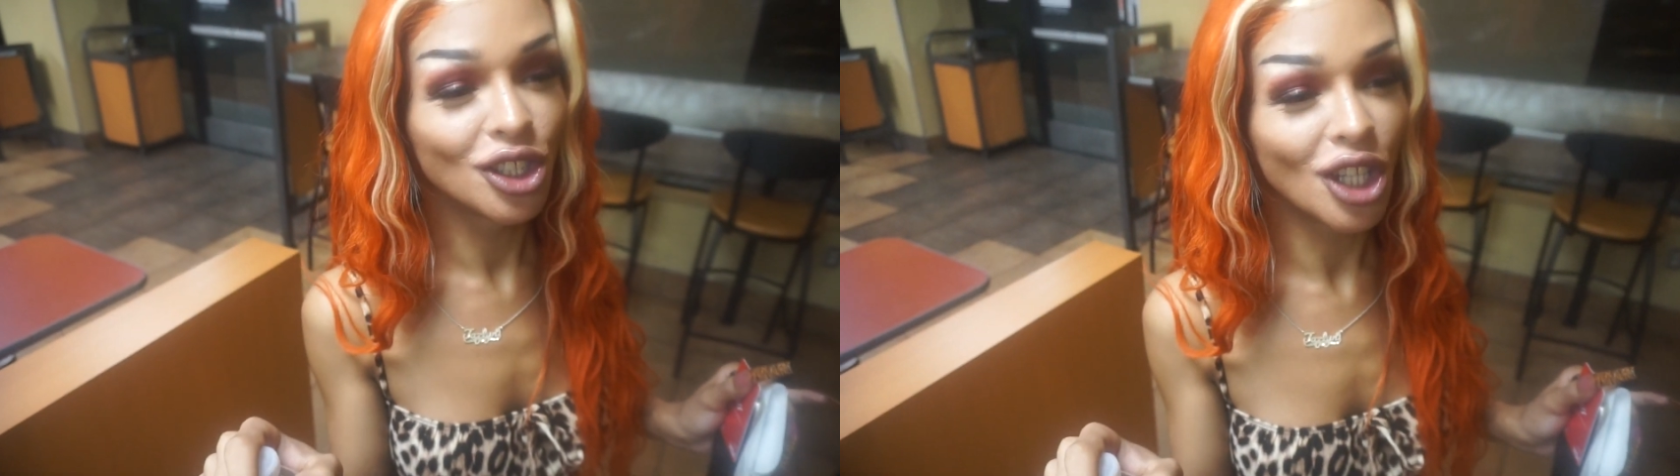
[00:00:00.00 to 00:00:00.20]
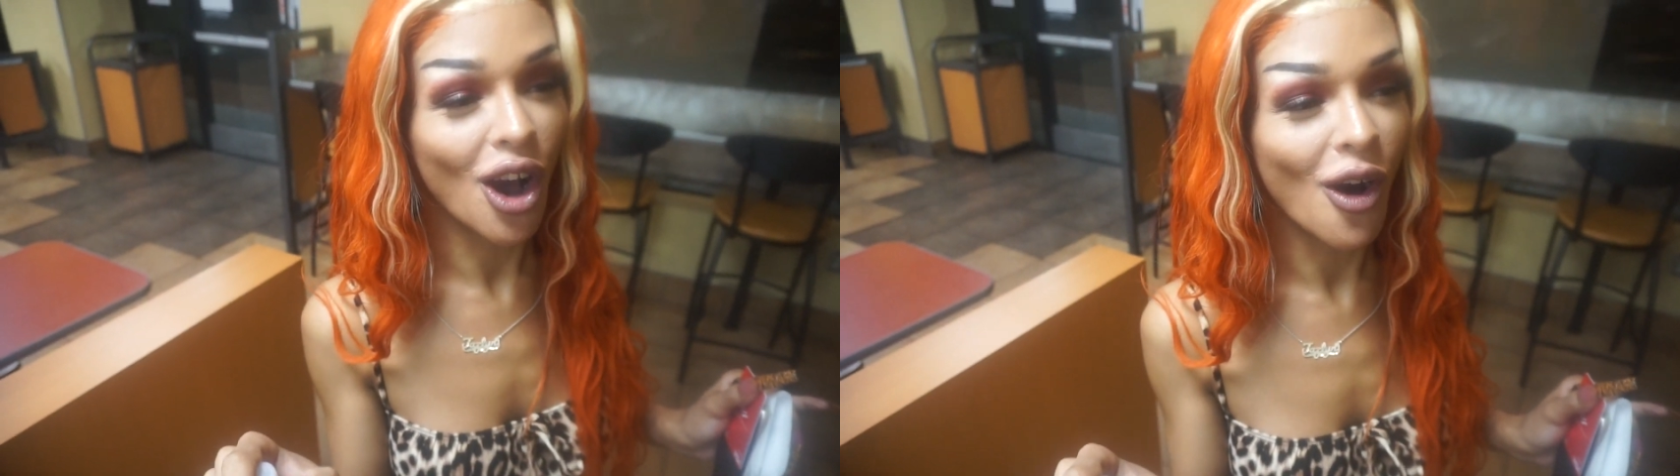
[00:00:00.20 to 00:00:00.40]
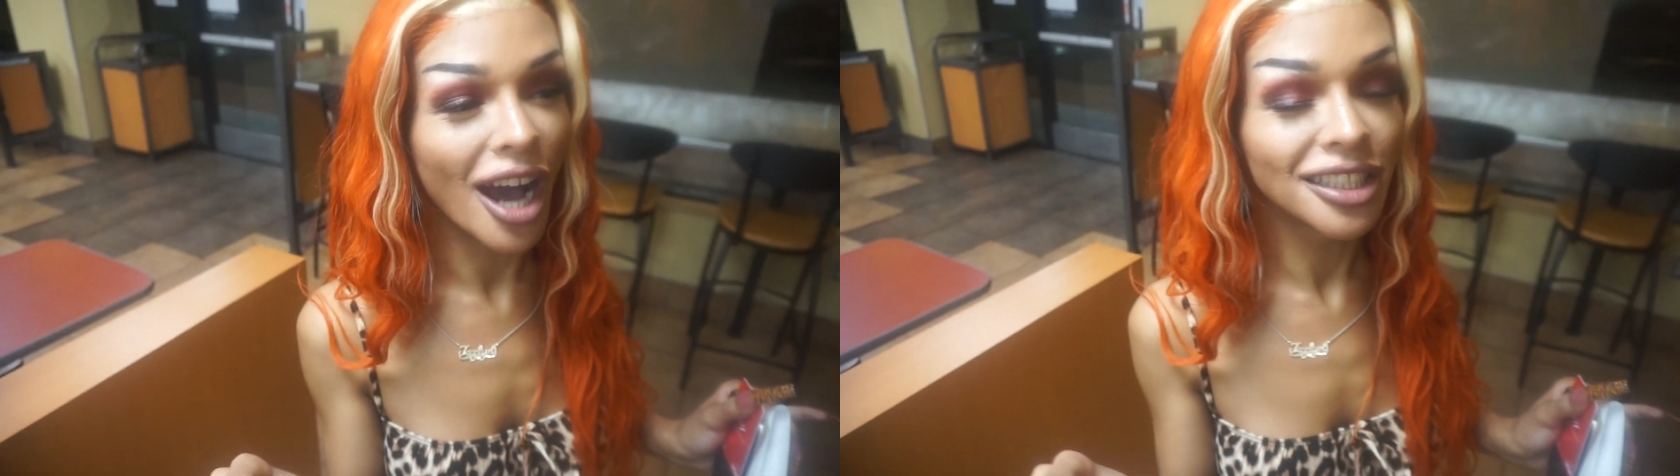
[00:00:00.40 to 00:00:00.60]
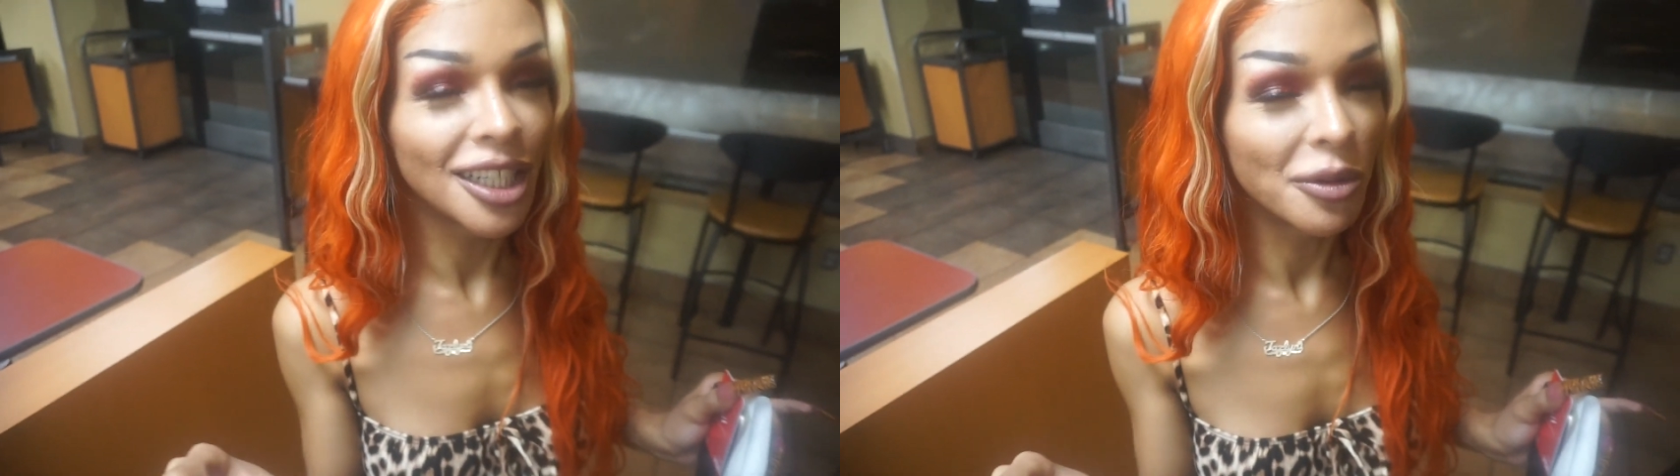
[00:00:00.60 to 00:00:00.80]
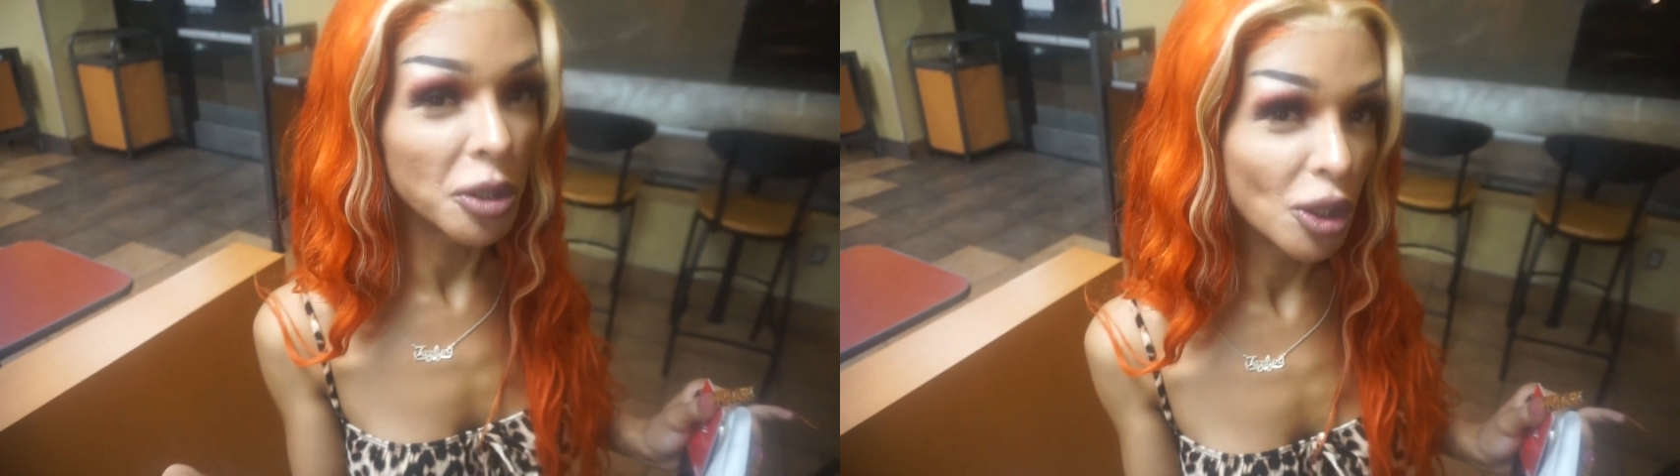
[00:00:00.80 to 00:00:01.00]
So I
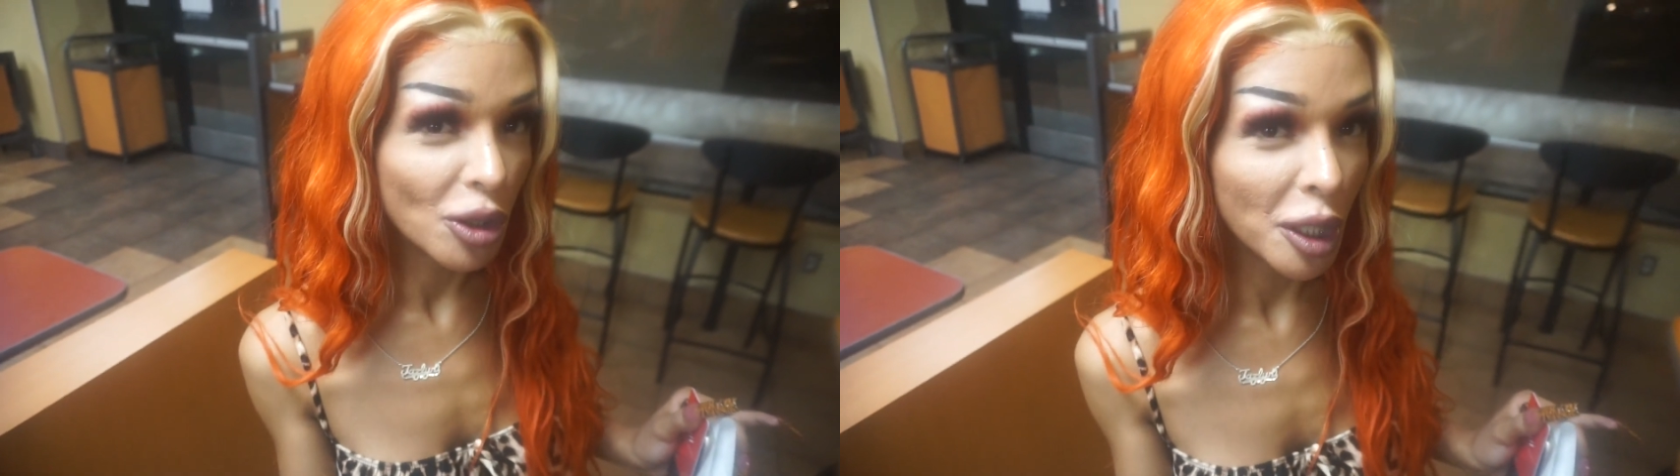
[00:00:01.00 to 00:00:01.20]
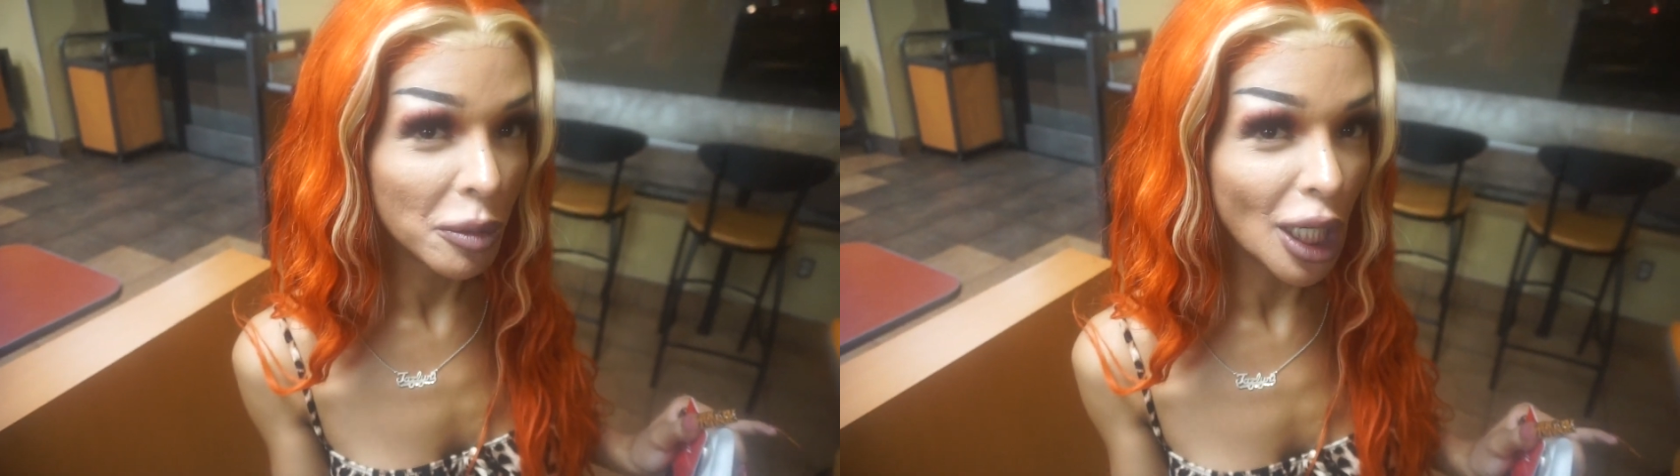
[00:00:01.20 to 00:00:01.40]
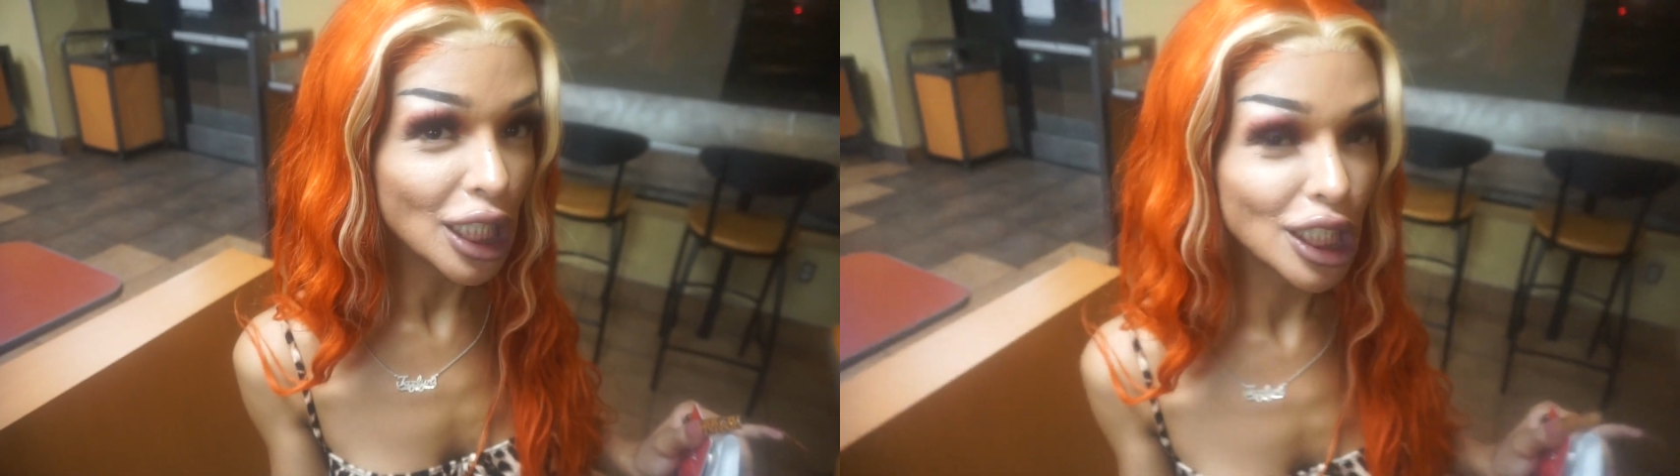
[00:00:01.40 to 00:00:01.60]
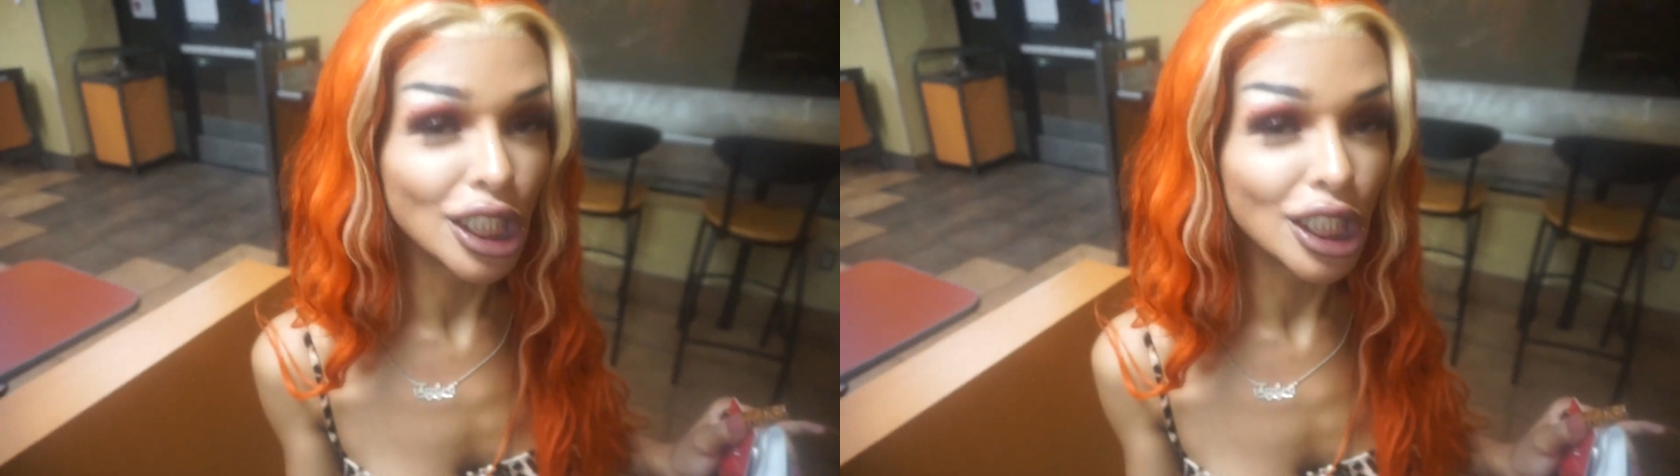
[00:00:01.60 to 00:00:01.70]
stuck with 3 pieces